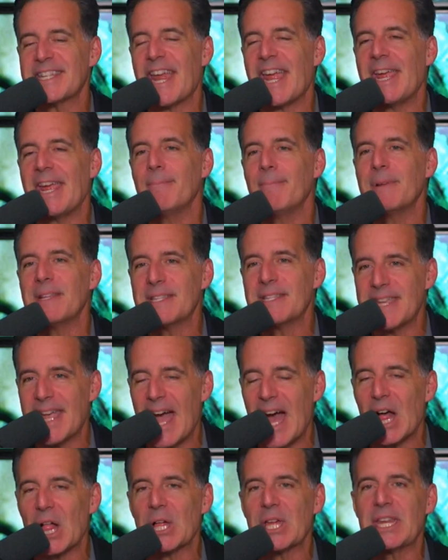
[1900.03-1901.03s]

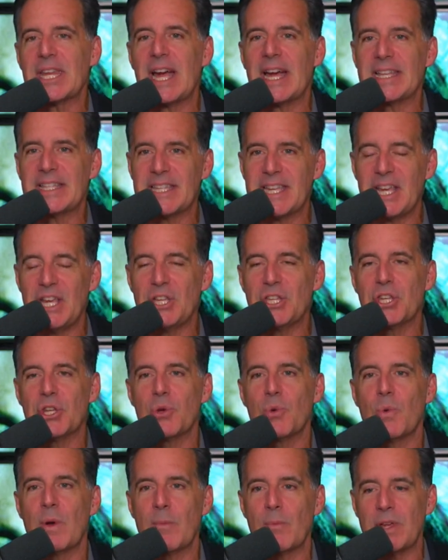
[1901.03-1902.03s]
mentality I teach
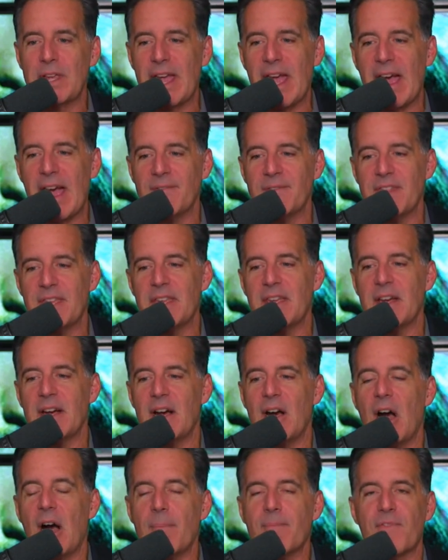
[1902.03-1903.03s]
you when we have the uh,
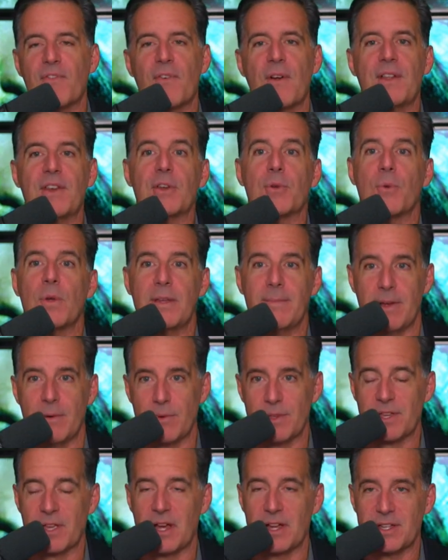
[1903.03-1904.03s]
upfront agreement
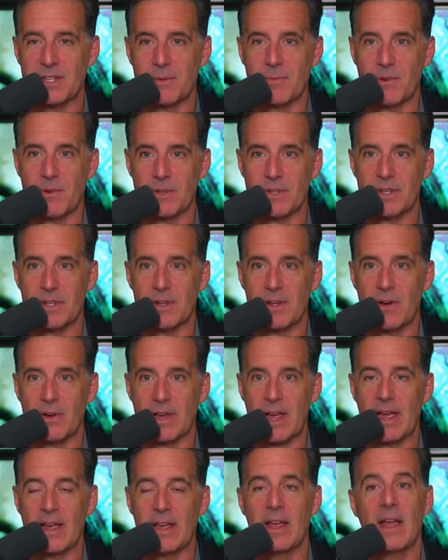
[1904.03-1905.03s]
with customers.
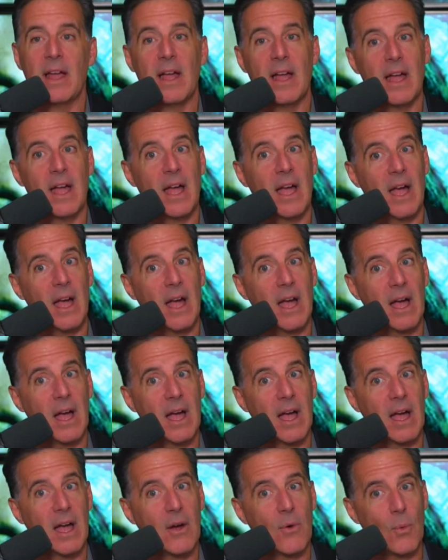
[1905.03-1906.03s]
Okay,
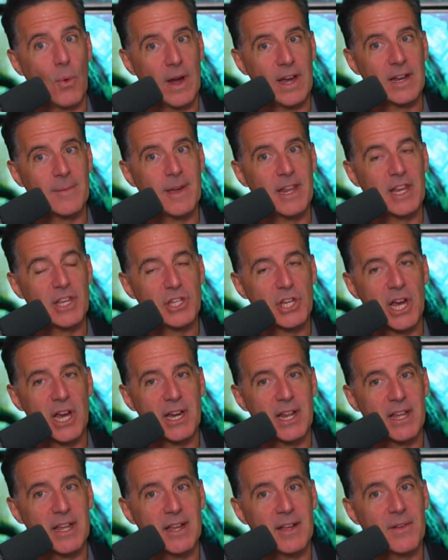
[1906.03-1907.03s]
wait a minute,
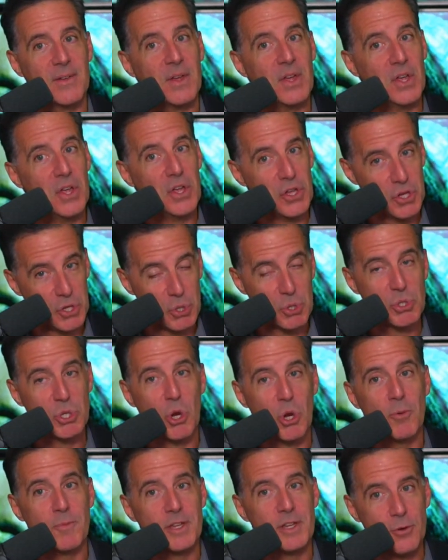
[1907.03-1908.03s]
Johnny. You
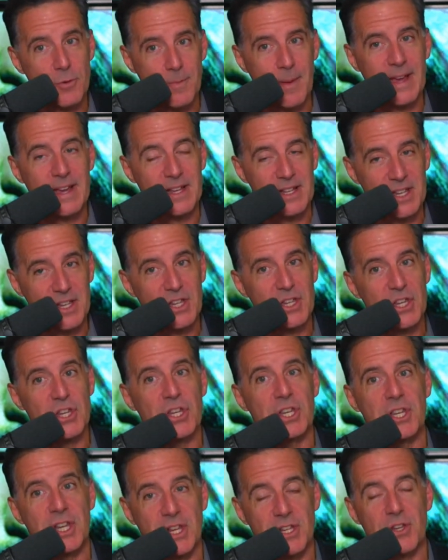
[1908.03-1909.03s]
told me you'd make a
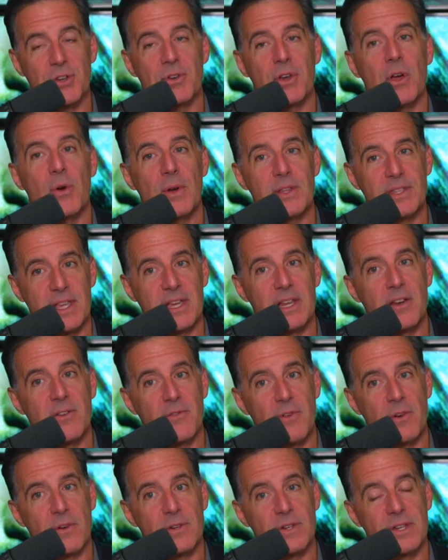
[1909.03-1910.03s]
decision, yes or no, at the
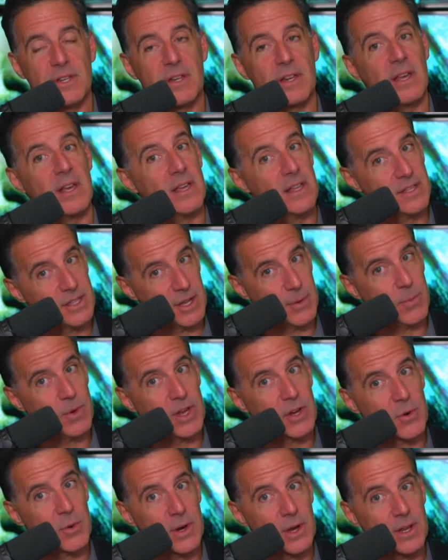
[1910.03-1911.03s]
interverse. Didn't we
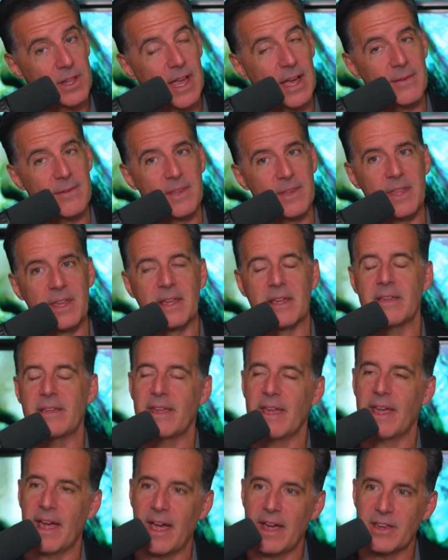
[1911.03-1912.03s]
agree on that? And they're like,
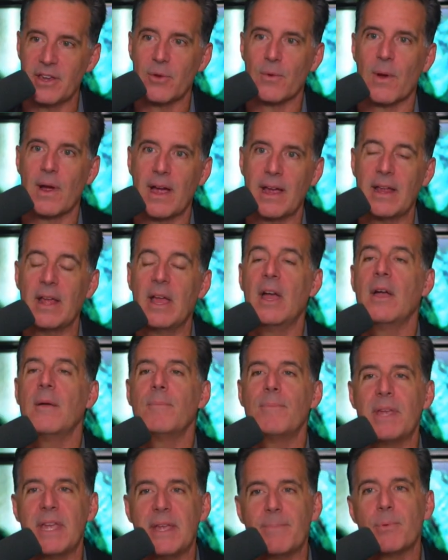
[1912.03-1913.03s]
yeah, you're right
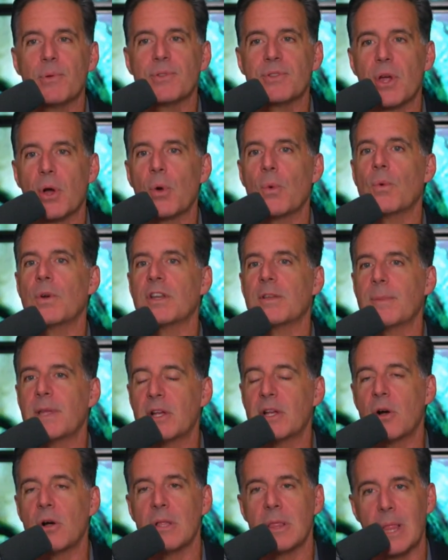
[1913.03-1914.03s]
people don't want to be
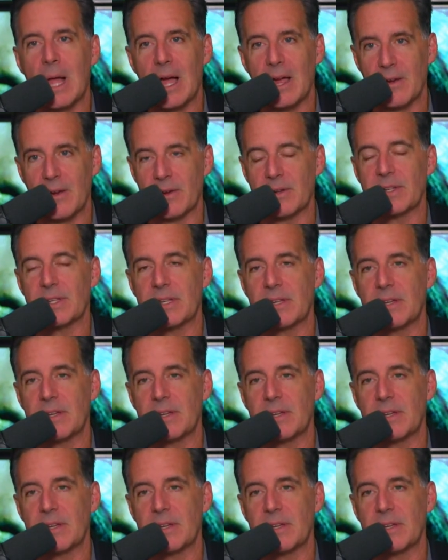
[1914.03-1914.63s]
called liars.